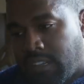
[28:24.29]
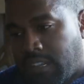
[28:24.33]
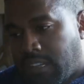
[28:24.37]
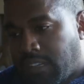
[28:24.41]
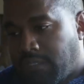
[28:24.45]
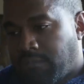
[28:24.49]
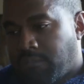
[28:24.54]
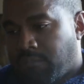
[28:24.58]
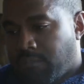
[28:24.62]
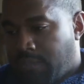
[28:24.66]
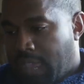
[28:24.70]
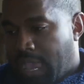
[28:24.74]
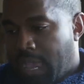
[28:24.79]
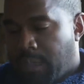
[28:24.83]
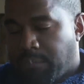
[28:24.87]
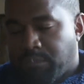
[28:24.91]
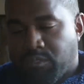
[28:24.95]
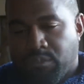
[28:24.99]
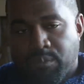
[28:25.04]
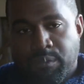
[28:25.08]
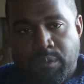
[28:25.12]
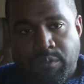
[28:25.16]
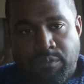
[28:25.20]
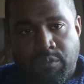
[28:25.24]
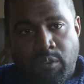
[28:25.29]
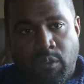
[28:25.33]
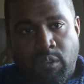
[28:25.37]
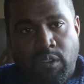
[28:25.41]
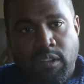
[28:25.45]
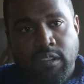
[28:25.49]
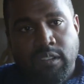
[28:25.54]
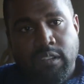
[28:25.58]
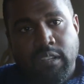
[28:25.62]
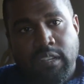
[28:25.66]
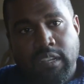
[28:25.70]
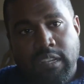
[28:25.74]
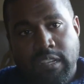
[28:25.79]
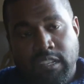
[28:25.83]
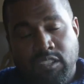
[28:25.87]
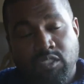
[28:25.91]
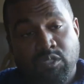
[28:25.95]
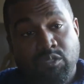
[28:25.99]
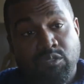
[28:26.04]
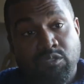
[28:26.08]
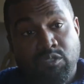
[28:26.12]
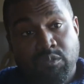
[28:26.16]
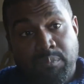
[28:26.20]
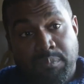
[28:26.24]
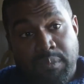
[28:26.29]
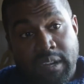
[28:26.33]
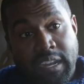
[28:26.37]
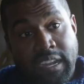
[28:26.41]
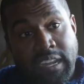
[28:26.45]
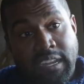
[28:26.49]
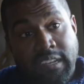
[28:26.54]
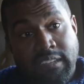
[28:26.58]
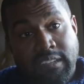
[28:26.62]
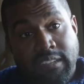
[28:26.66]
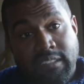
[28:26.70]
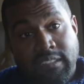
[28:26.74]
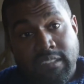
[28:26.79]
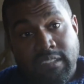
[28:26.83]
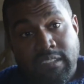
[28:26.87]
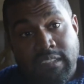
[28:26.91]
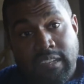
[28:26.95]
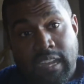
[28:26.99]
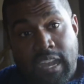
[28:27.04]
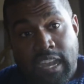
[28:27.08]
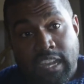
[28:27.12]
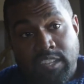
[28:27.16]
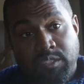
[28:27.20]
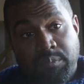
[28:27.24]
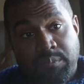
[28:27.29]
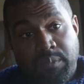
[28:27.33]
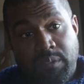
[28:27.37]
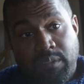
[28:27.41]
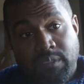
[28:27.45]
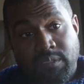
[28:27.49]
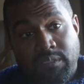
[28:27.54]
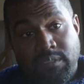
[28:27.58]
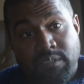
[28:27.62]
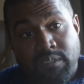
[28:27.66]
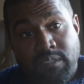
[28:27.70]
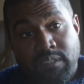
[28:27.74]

and albums moving forward, is to spread the gospel.